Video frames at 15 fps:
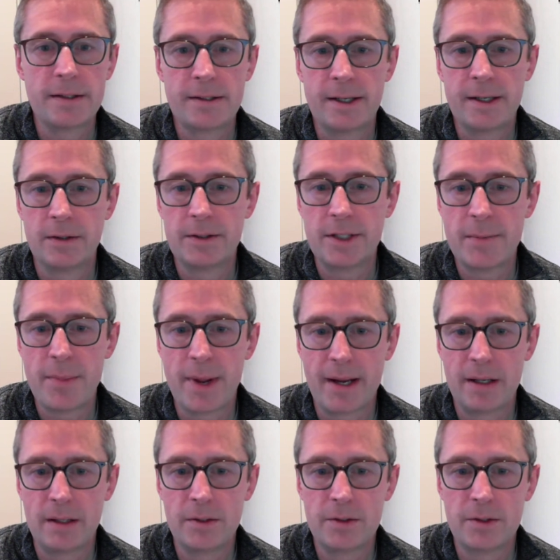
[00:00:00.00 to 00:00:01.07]
CLT
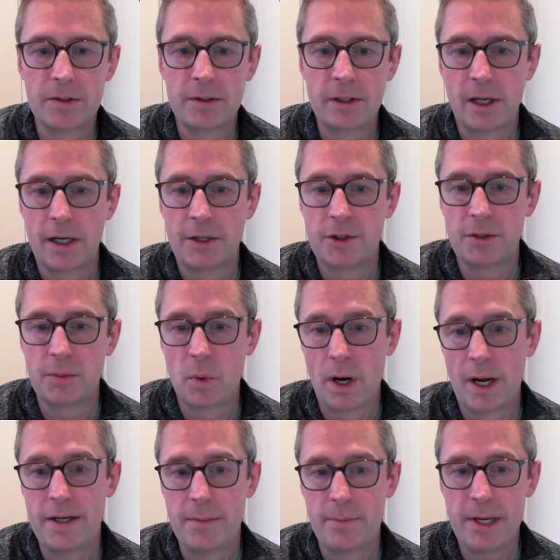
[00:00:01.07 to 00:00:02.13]
panels as larger,
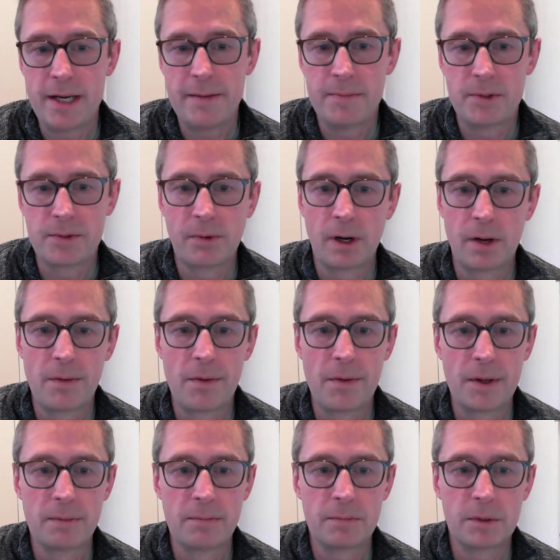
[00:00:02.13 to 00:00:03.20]
wider beams rather
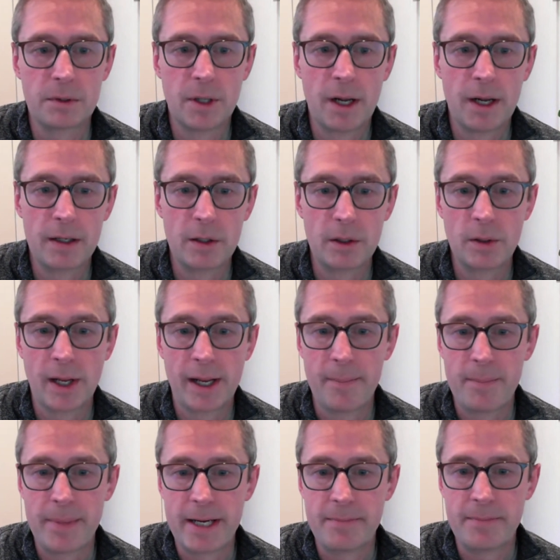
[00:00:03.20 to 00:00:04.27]
than
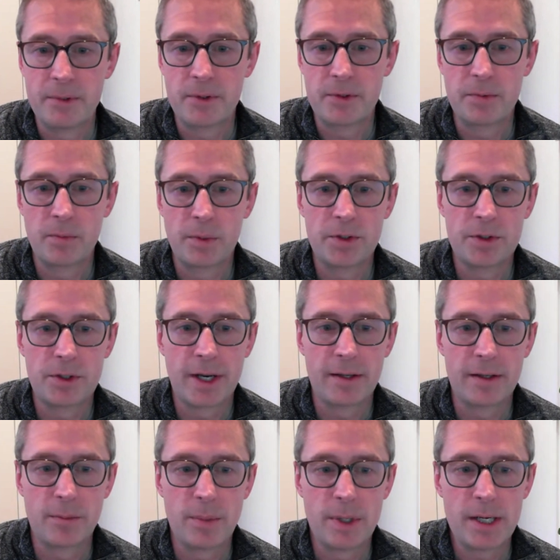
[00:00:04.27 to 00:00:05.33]
glulam beams, which
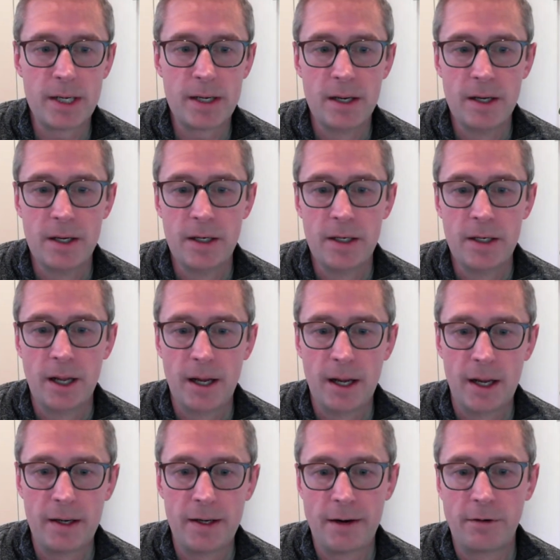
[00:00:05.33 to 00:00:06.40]
tend to be
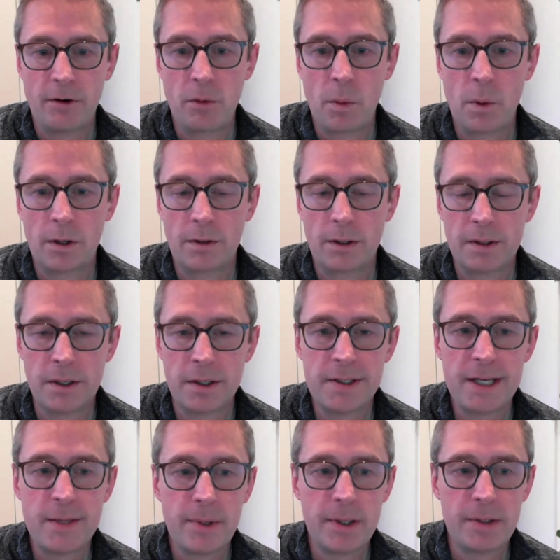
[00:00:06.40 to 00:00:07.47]
narrower and
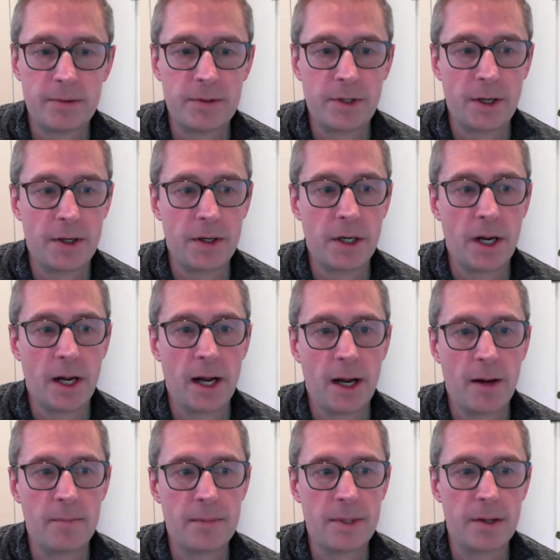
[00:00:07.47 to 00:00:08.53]
deeper. So
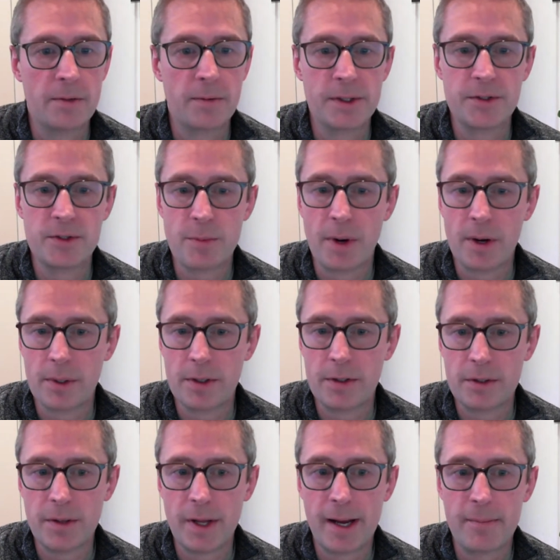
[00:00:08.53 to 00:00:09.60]
the reason you might want
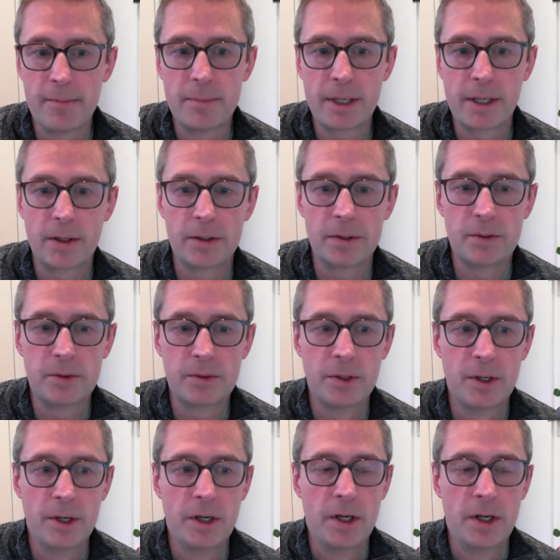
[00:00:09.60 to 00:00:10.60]
to do that because